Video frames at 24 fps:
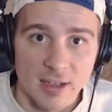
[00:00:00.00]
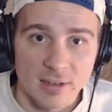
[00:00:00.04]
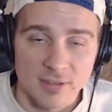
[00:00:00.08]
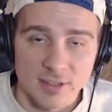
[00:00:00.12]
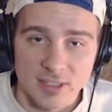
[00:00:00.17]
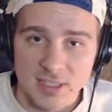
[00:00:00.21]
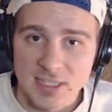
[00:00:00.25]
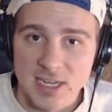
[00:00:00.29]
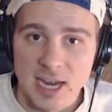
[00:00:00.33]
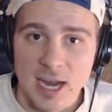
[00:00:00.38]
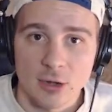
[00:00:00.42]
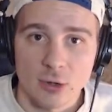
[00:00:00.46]

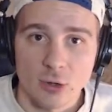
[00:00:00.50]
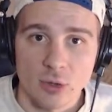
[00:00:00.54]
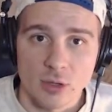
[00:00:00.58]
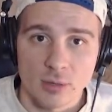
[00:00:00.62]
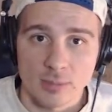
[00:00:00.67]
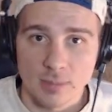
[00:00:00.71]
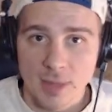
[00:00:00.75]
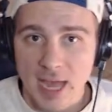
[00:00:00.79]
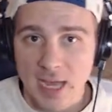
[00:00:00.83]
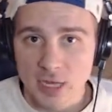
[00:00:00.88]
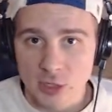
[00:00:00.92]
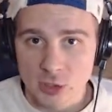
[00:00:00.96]
It's not only
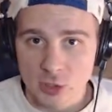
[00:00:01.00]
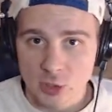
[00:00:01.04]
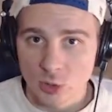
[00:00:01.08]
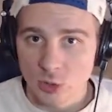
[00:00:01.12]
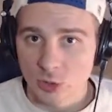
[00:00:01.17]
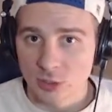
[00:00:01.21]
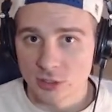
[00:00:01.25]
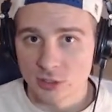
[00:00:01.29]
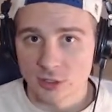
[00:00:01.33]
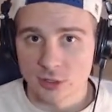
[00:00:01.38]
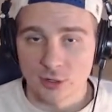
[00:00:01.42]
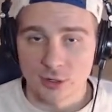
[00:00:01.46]
back
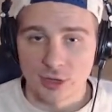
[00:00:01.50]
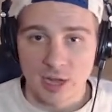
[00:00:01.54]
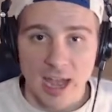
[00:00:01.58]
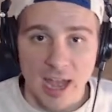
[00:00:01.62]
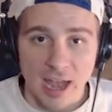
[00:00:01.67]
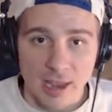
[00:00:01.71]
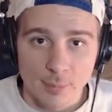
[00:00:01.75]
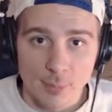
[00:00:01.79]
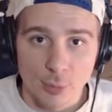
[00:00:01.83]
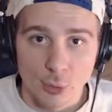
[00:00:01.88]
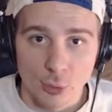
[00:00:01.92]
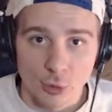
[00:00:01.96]
shoulder or
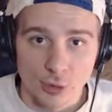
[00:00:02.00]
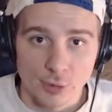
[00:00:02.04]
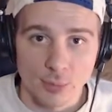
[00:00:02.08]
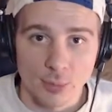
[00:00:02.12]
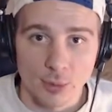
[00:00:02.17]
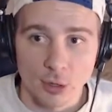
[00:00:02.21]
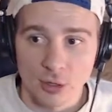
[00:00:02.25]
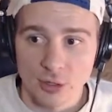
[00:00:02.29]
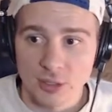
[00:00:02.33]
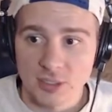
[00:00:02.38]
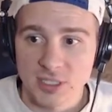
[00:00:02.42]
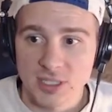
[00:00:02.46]
high point
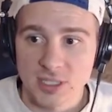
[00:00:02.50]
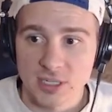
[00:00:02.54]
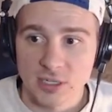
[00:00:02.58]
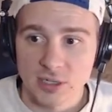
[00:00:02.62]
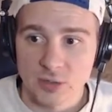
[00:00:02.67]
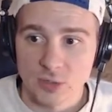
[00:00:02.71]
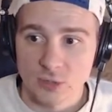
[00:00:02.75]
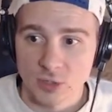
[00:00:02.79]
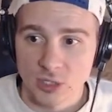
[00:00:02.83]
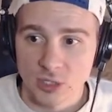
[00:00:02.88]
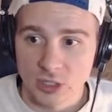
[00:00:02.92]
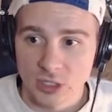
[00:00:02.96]
balls. He
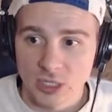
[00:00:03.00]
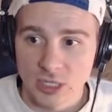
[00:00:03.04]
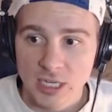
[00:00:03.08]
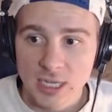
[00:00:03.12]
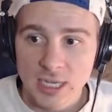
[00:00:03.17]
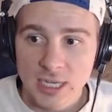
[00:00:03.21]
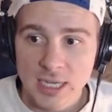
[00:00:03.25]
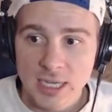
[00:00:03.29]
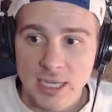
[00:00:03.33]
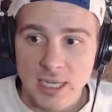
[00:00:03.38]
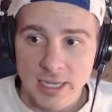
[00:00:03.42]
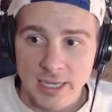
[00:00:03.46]
can really
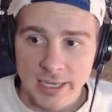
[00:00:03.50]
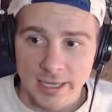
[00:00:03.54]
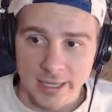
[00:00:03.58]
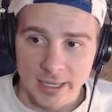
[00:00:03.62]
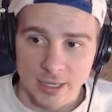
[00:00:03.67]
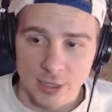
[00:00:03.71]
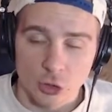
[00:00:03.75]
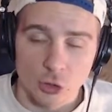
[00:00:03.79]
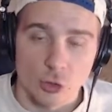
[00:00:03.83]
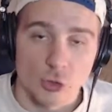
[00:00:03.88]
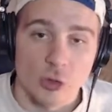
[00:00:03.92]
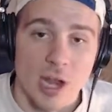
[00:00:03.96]

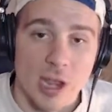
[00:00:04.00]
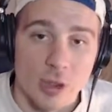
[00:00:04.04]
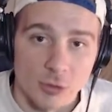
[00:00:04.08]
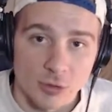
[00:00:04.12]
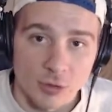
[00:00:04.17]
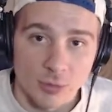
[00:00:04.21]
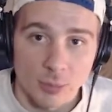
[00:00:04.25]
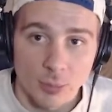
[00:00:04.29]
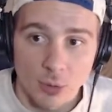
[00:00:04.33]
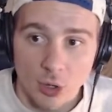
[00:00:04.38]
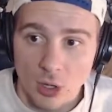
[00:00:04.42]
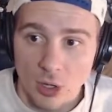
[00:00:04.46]
ground
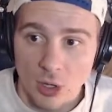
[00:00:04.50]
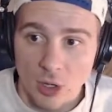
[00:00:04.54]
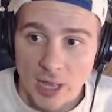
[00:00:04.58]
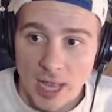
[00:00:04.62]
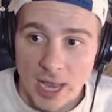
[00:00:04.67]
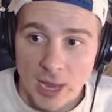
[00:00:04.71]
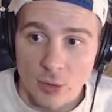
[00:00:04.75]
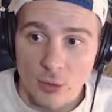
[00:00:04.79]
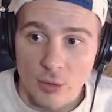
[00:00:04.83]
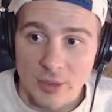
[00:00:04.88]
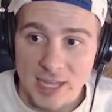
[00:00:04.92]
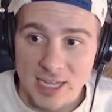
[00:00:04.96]
a ball
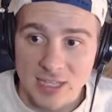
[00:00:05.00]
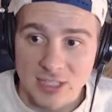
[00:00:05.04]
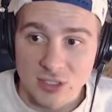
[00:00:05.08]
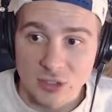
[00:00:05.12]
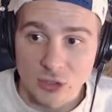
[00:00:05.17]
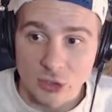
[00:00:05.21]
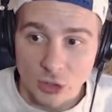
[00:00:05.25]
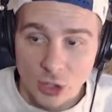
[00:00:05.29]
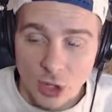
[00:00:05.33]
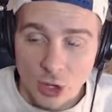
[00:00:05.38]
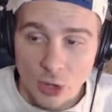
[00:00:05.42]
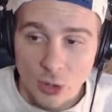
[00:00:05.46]
out that's
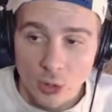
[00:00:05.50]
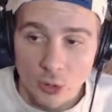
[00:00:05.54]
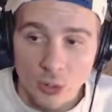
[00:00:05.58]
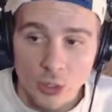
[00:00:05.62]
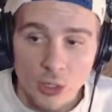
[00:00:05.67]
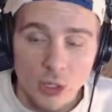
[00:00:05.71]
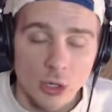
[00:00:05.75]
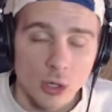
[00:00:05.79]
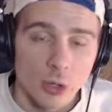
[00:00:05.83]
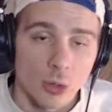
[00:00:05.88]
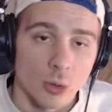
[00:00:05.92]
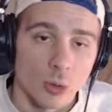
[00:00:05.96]
low
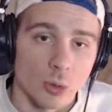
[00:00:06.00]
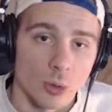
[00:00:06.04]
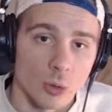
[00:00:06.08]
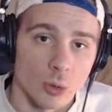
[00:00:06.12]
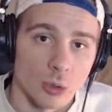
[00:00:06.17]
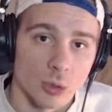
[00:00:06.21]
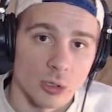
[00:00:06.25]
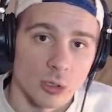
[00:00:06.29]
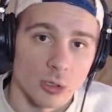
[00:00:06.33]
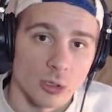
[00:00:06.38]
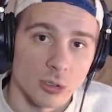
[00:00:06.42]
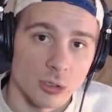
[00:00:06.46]

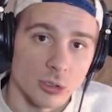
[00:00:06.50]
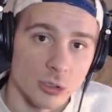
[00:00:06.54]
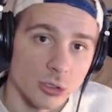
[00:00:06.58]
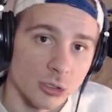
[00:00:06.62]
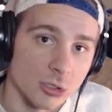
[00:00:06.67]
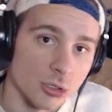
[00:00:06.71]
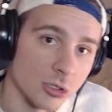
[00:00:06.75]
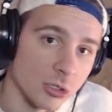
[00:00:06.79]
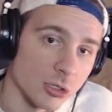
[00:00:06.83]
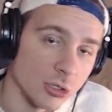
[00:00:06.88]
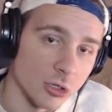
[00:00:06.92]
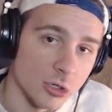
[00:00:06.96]
or,
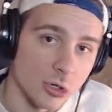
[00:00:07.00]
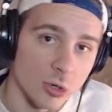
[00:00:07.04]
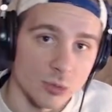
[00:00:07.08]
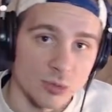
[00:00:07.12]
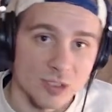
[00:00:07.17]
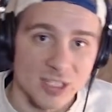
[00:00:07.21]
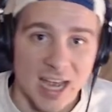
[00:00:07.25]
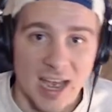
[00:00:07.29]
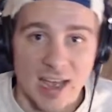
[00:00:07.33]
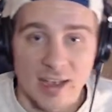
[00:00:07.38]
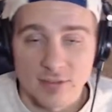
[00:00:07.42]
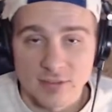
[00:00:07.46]

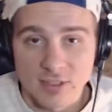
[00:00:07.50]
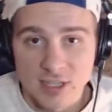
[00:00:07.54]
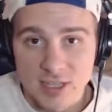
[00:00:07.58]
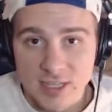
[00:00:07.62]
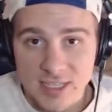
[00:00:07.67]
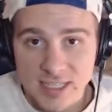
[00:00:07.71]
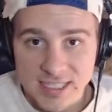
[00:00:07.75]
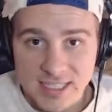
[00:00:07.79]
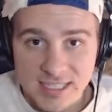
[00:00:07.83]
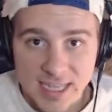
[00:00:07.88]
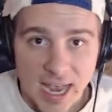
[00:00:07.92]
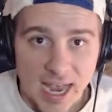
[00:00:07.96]
dive to
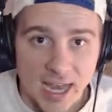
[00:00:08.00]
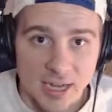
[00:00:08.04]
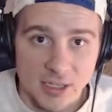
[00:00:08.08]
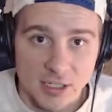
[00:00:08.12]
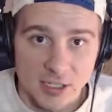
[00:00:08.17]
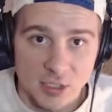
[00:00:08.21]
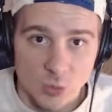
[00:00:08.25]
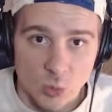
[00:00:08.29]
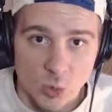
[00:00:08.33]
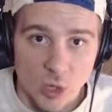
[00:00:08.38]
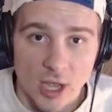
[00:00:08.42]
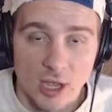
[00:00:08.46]
the side
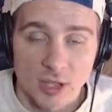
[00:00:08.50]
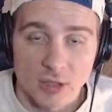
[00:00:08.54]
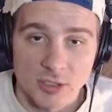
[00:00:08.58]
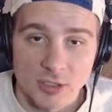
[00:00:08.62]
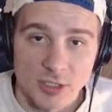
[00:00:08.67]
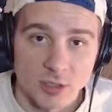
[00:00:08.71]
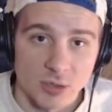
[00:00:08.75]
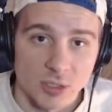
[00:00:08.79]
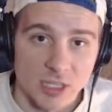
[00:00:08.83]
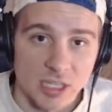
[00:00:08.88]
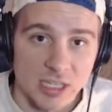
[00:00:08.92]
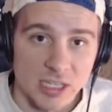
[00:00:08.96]
as well.
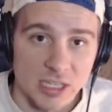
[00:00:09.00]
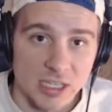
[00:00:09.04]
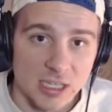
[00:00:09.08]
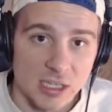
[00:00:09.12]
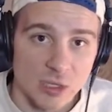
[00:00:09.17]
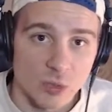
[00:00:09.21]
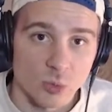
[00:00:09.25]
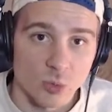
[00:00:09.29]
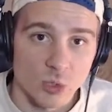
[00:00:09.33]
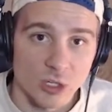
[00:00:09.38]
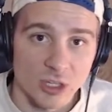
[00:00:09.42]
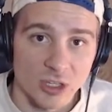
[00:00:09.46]
So
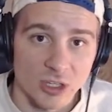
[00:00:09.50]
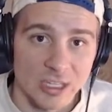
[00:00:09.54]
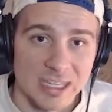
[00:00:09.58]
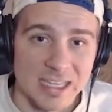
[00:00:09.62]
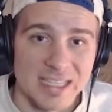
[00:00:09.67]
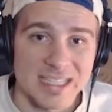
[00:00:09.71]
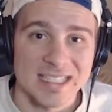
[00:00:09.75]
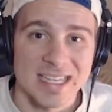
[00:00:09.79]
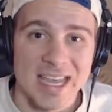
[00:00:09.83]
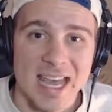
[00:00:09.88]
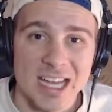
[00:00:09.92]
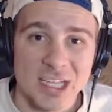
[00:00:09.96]
he really,
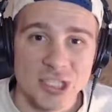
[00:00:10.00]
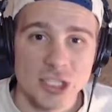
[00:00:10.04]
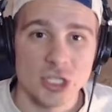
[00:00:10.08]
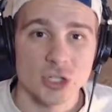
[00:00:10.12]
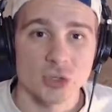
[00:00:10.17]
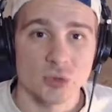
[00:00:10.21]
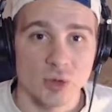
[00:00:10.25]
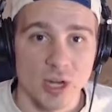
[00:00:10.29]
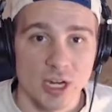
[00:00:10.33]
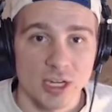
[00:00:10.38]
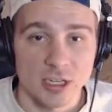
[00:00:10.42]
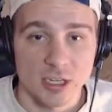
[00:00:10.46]
his
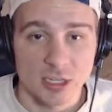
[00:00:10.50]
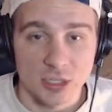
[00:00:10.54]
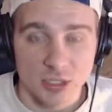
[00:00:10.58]
catching radius